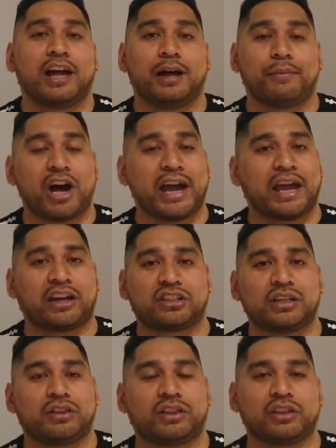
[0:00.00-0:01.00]
I
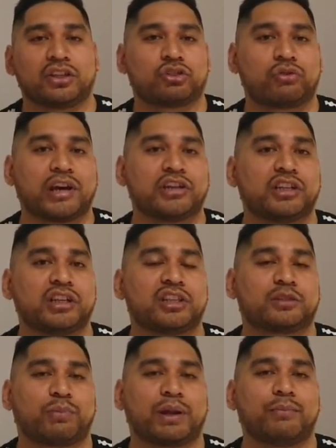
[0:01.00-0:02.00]
actually think the strategy
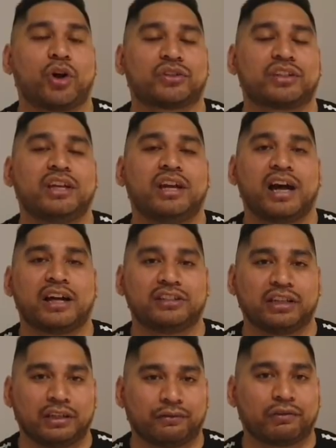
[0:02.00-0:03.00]
the Springboks are
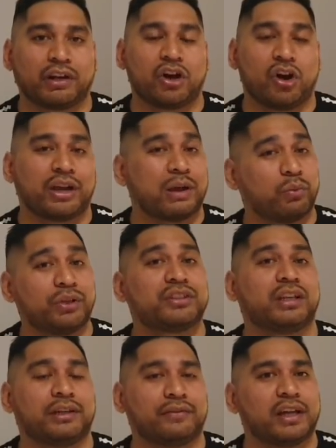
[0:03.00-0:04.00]
delivering on and will
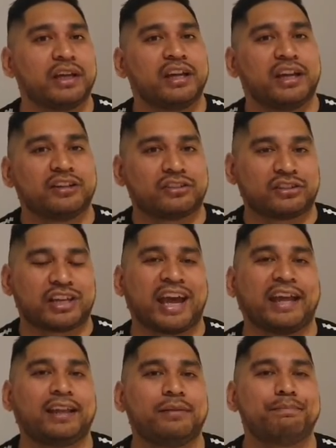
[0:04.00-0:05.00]
deliver is
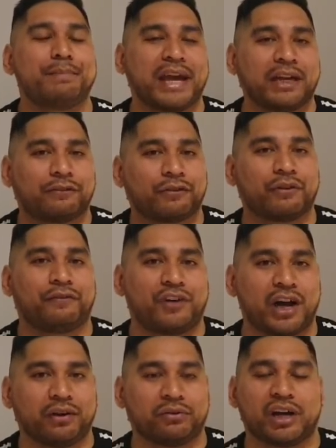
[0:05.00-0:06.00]
tailor-made for a
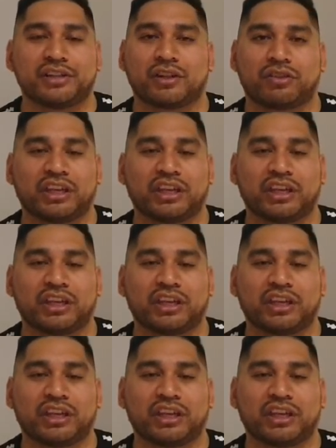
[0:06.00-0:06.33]
final, guys.